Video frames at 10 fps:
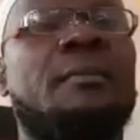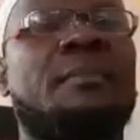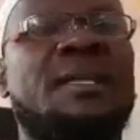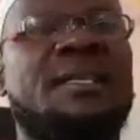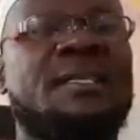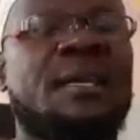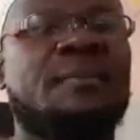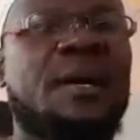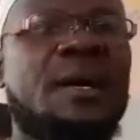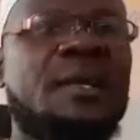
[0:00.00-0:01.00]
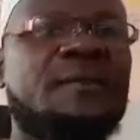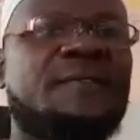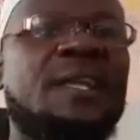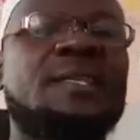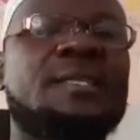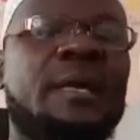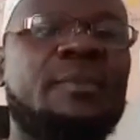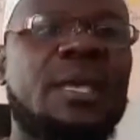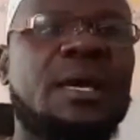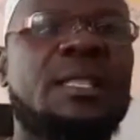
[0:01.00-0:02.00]
Majlis Al Ma'arif Al
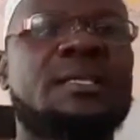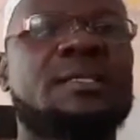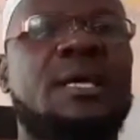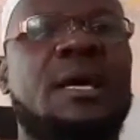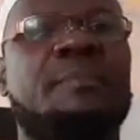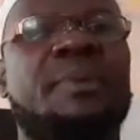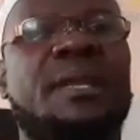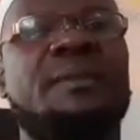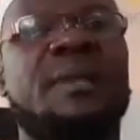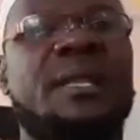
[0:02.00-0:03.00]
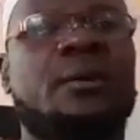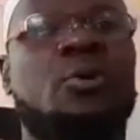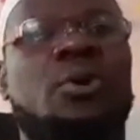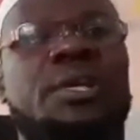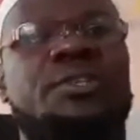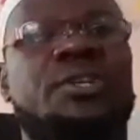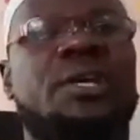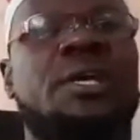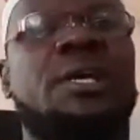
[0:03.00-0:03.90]
Islamiyah, that's a preliminary college